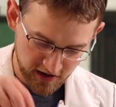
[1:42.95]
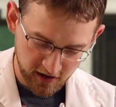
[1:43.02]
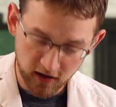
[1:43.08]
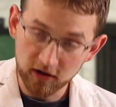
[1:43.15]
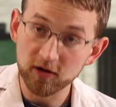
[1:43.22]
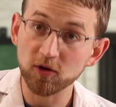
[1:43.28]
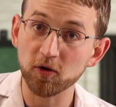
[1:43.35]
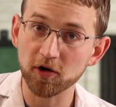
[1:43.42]

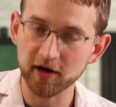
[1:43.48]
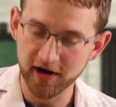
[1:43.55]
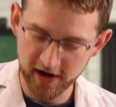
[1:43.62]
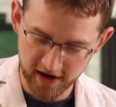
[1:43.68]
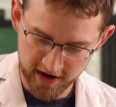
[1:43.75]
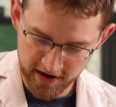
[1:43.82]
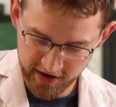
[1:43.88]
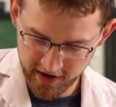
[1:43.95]

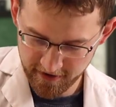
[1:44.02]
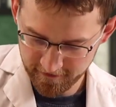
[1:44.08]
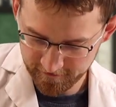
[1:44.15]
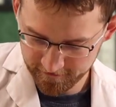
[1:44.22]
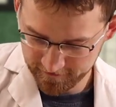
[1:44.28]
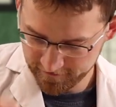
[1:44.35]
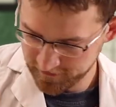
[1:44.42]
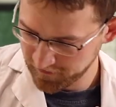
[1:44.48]
chloride.
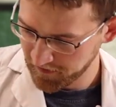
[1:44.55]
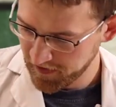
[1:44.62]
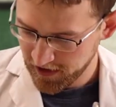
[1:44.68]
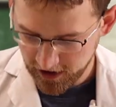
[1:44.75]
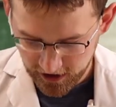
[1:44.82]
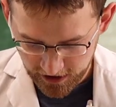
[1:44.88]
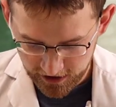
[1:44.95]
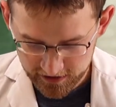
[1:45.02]

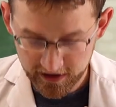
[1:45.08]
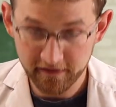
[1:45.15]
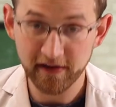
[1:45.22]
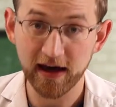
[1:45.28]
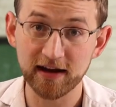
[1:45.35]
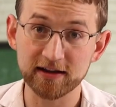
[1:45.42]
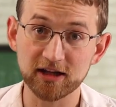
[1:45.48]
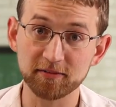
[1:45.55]
I'll give
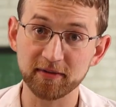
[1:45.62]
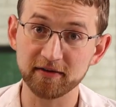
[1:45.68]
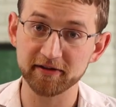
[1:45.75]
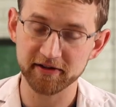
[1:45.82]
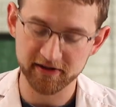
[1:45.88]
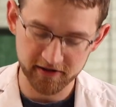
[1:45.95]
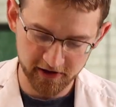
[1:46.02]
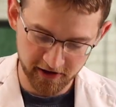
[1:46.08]
that a little bit of a
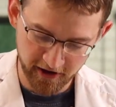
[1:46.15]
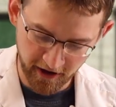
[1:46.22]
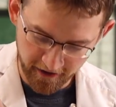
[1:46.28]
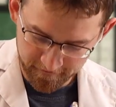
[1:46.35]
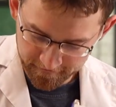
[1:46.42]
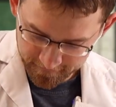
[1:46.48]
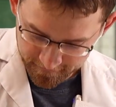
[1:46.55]
stir.